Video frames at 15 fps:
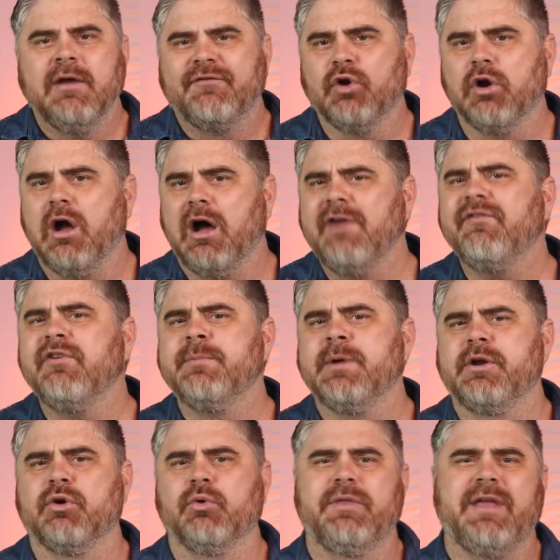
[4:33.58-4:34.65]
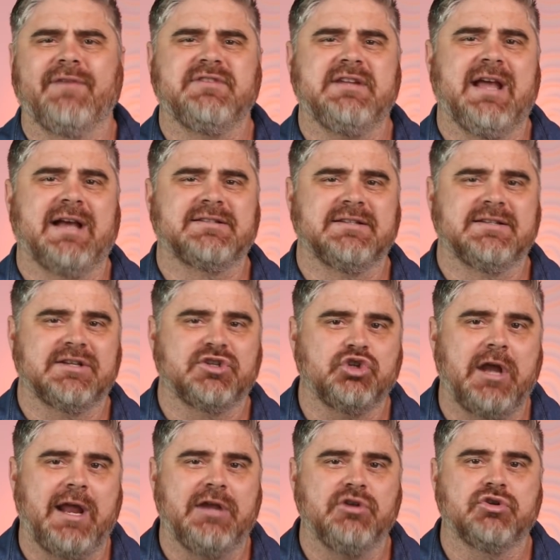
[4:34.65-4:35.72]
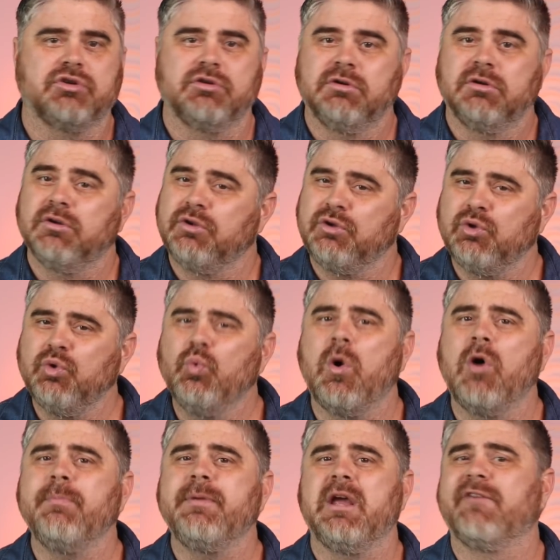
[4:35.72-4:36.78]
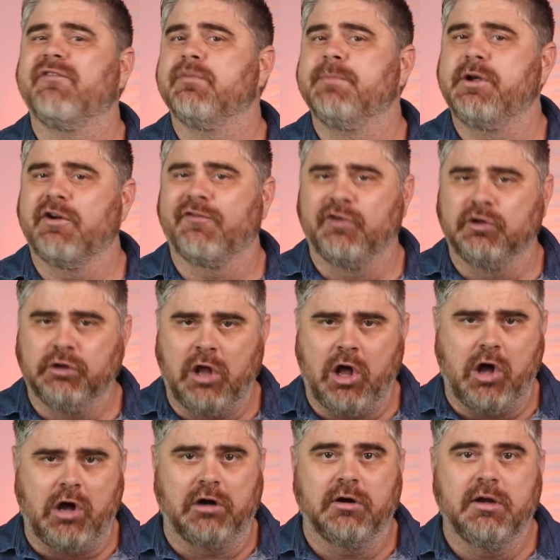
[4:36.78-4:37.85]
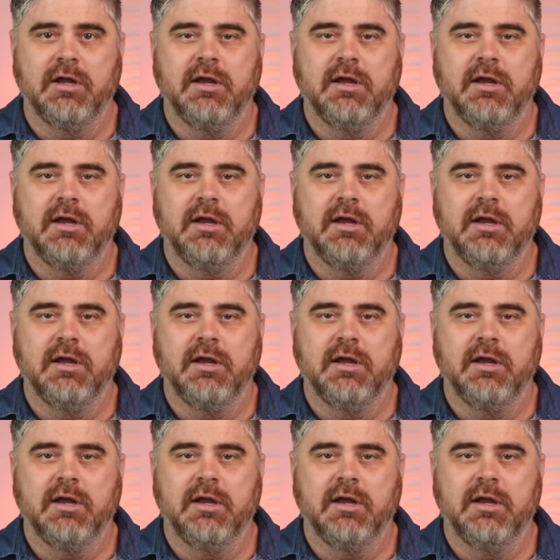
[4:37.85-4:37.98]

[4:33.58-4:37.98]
If you're unfamiliar with FTX's exchange, you won't be unfamiliar for long.